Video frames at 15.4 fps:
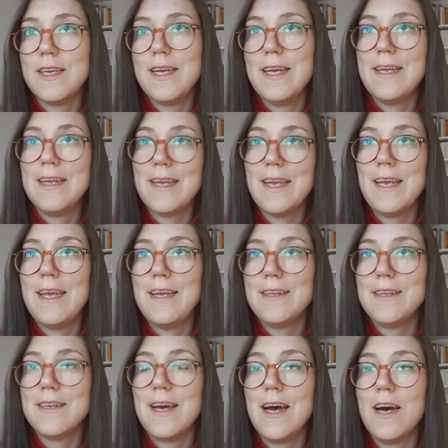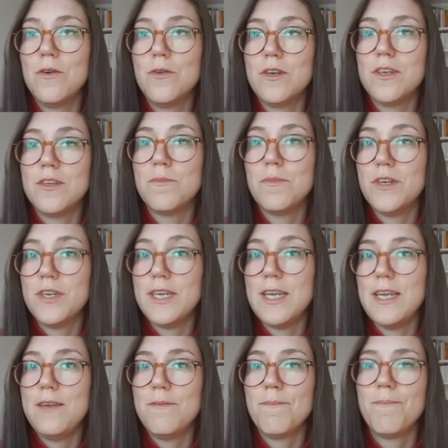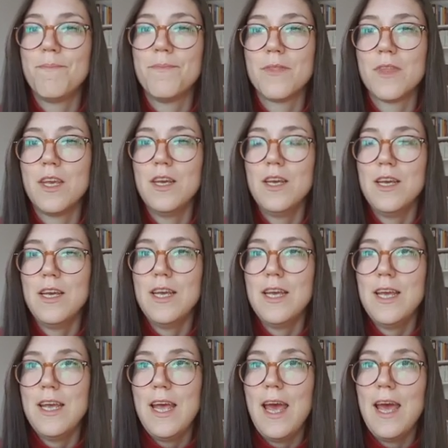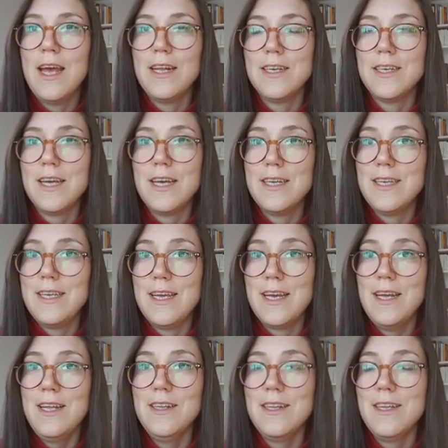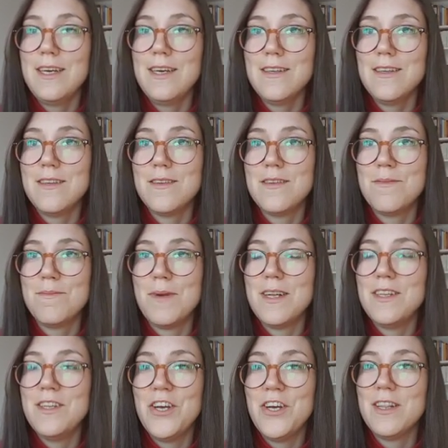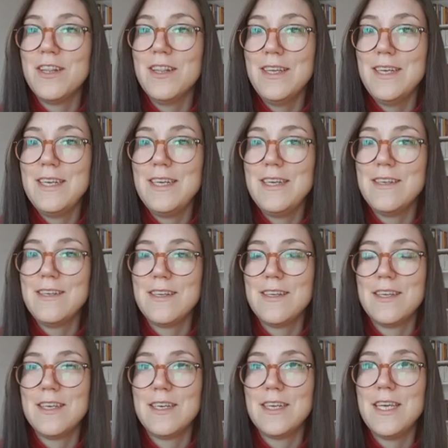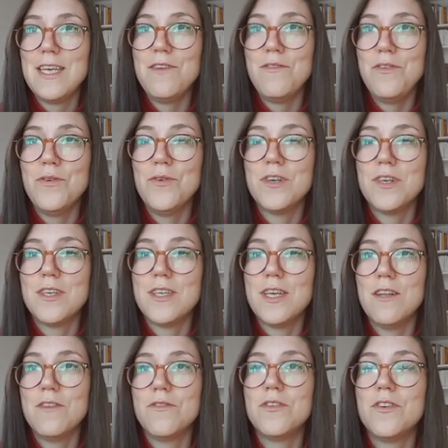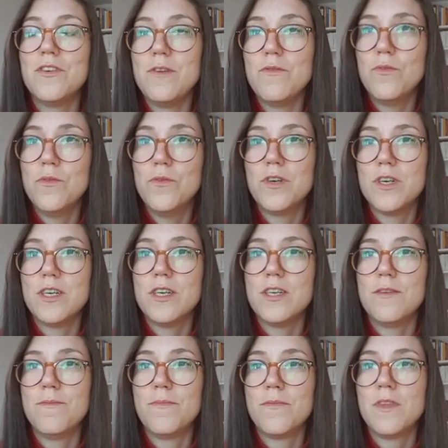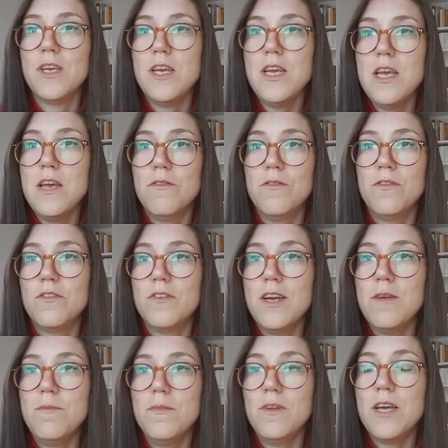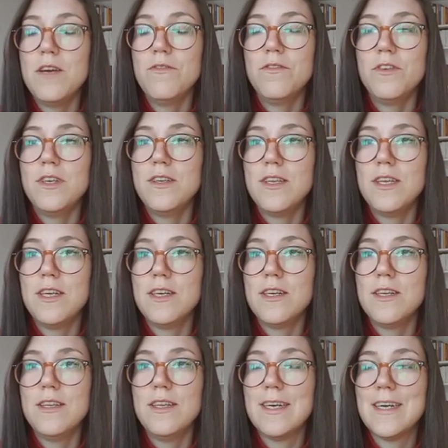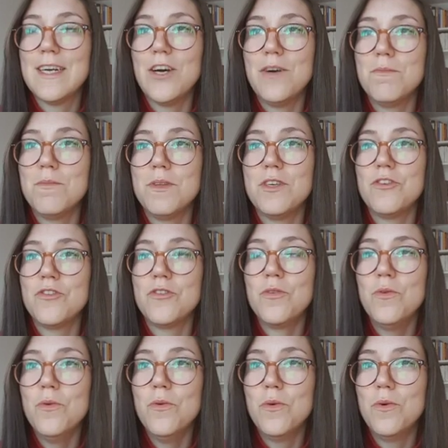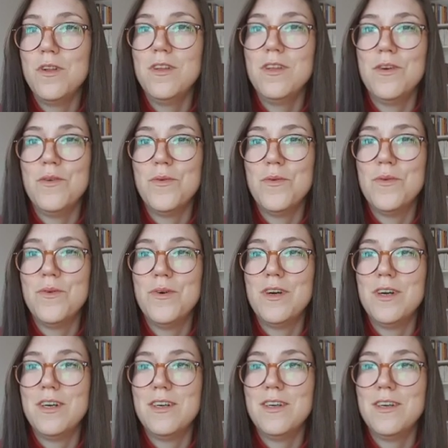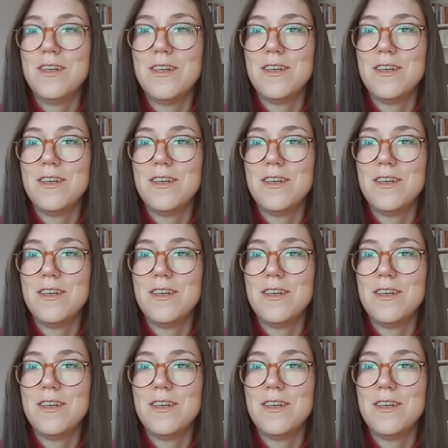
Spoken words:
and 8 hours per day. And at the end, last but not least, give yourself a reward. For every single accomplished goal or